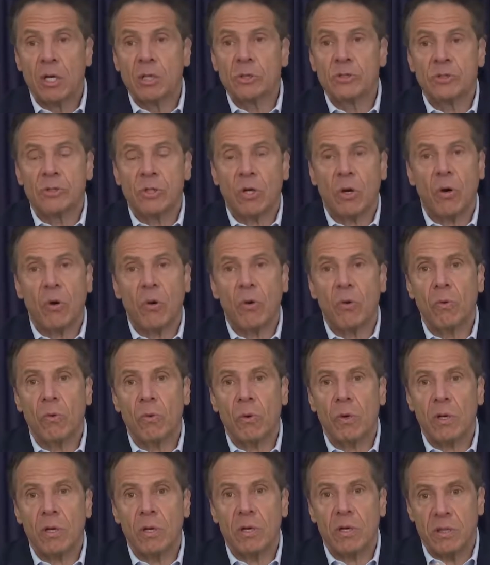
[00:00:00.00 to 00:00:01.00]
So
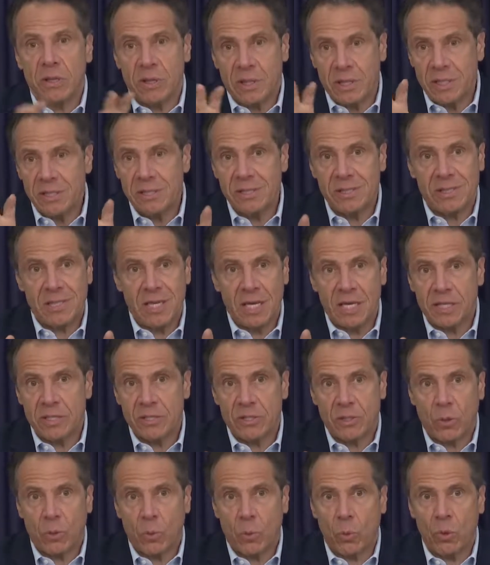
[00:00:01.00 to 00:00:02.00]
this state
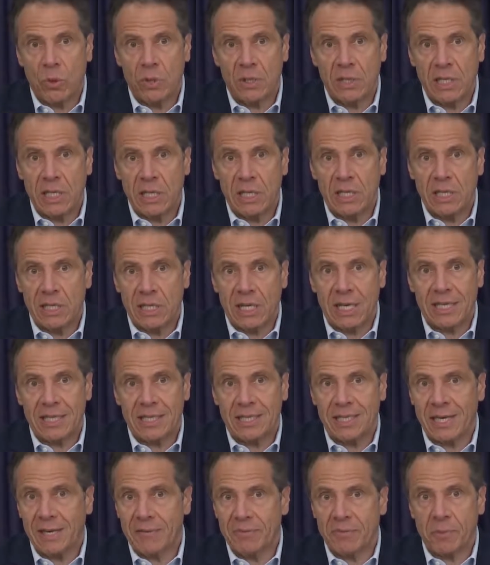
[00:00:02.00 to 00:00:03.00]
is coordinated
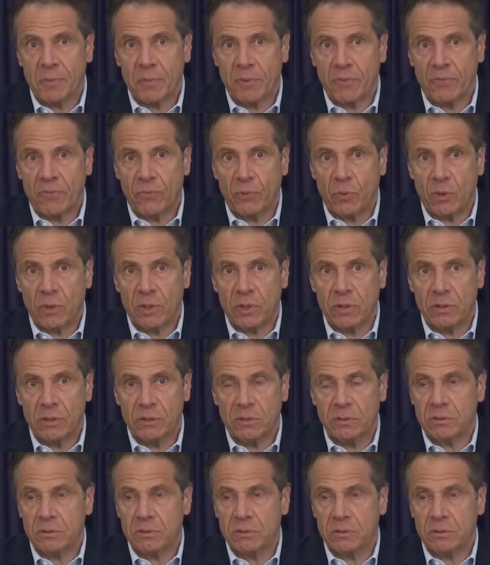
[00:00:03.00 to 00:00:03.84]
like never before,